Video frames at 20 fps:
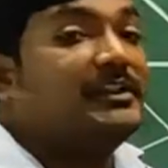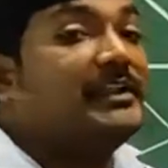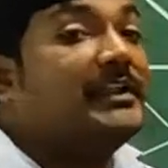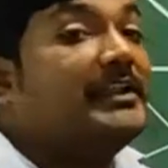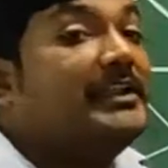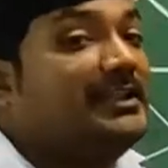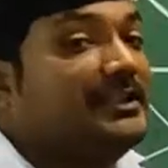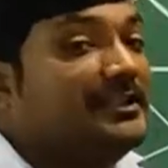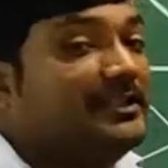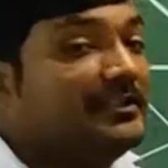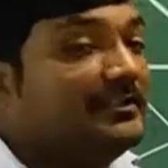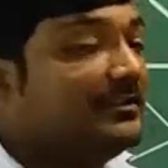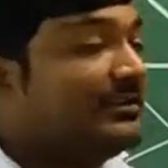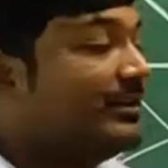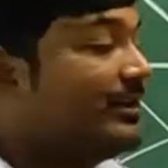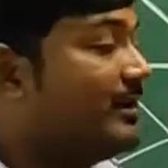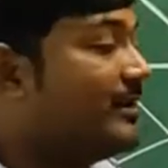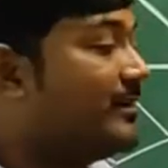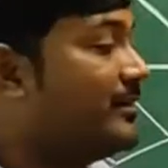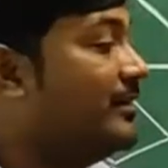ED.
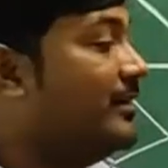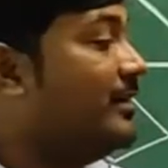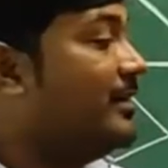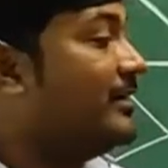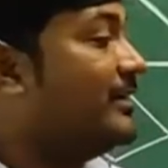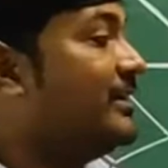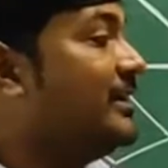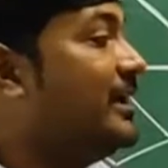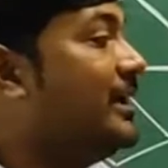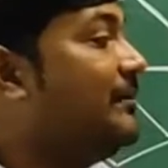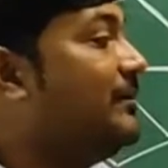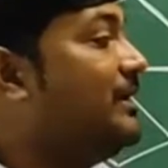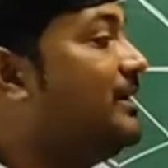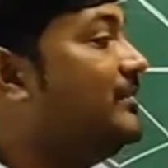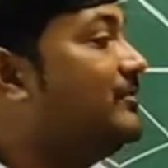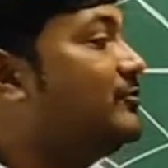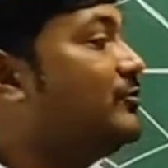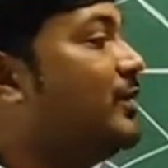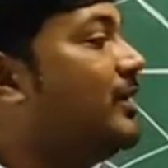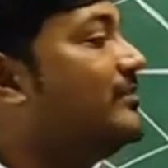Correct?
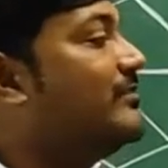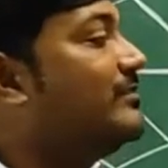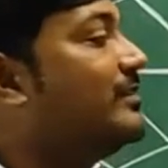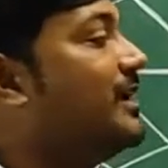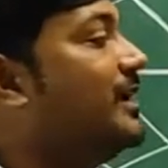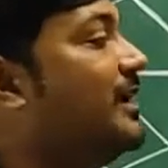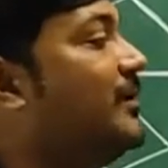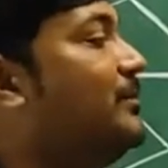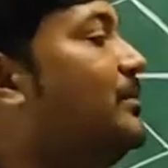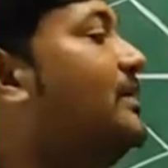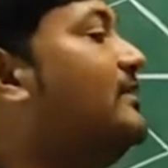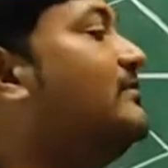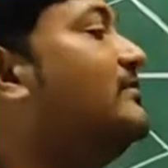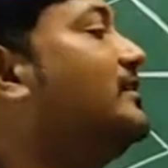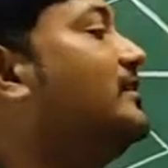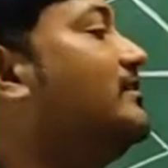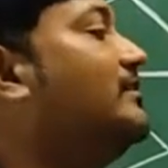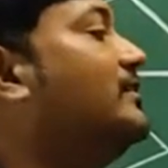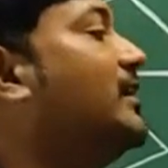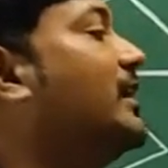AB is one side,
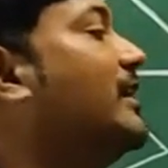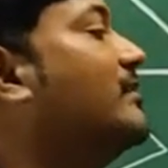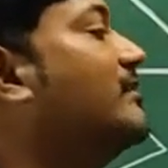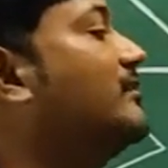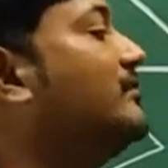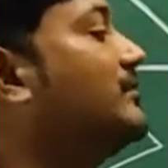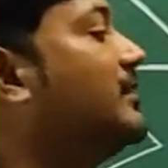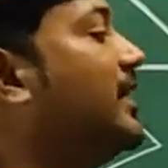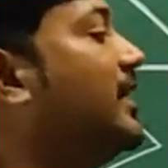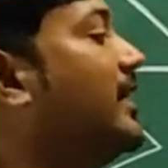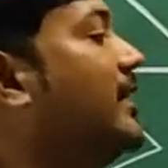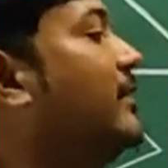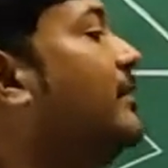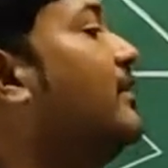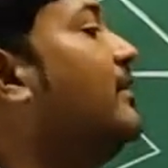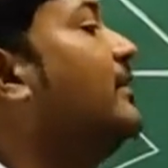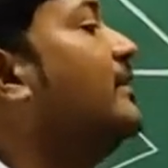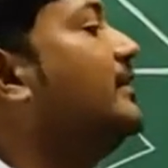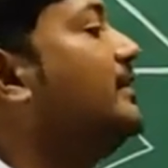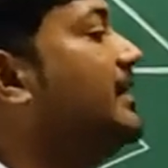BC is another side,
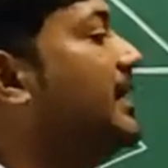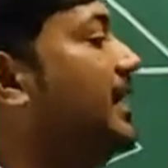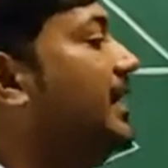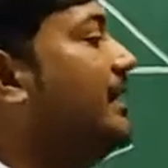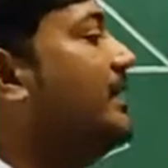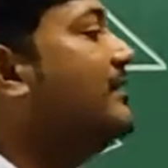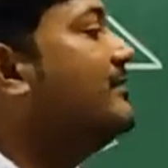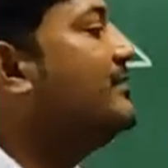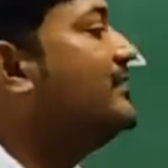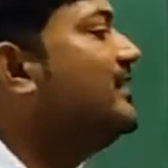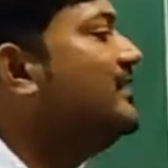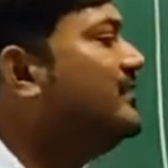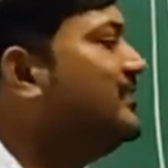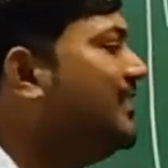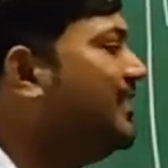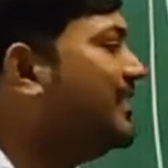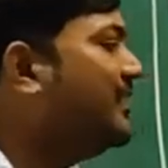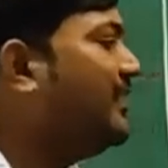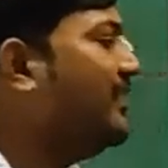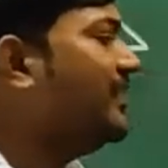AE is
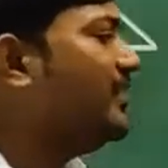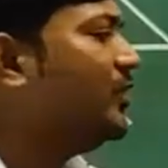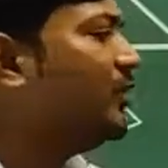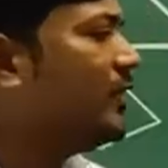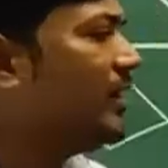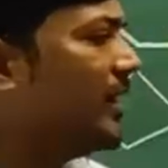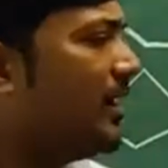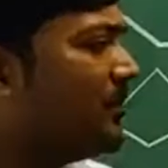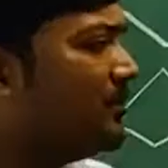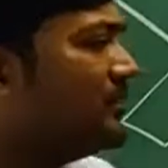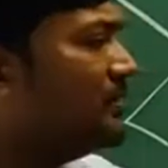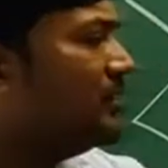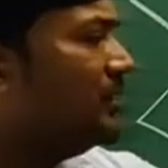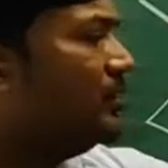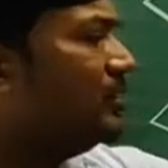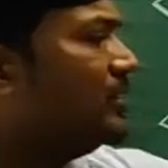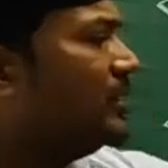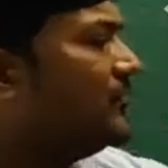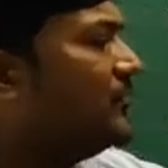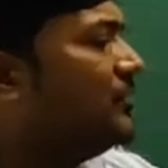BC. You can
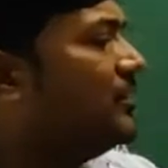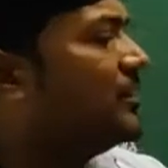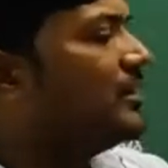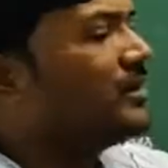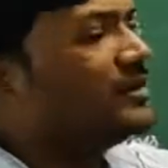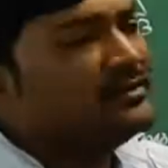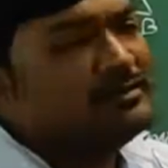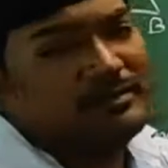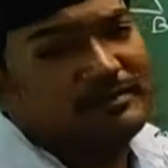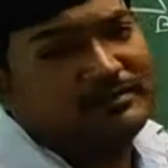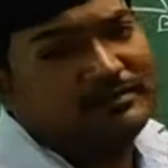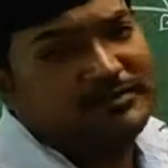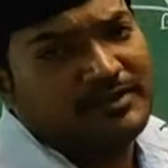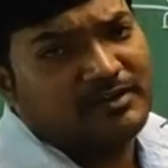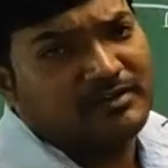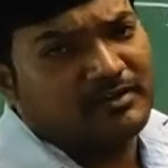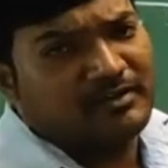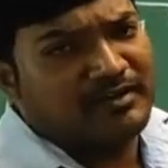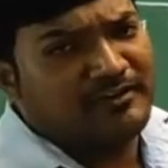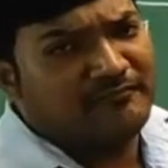observe that figure and this
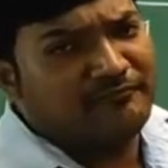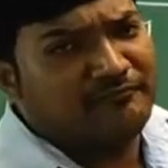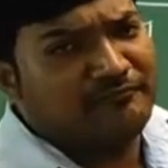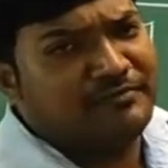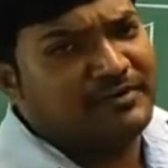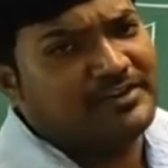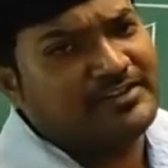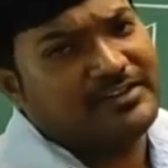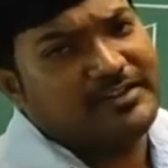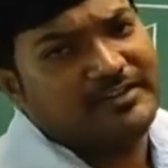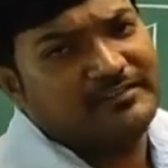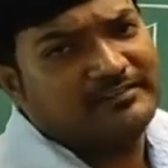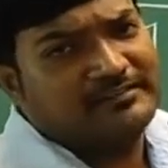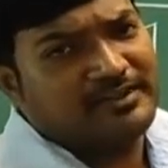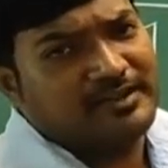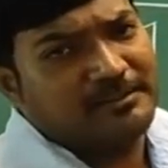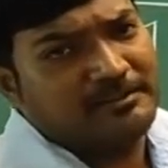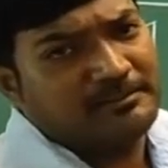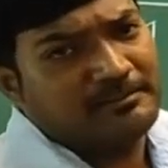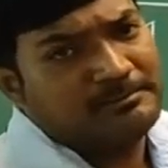figure. Everything is
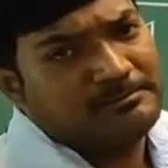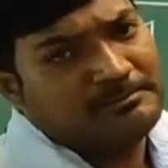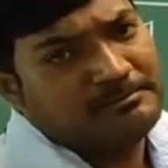same.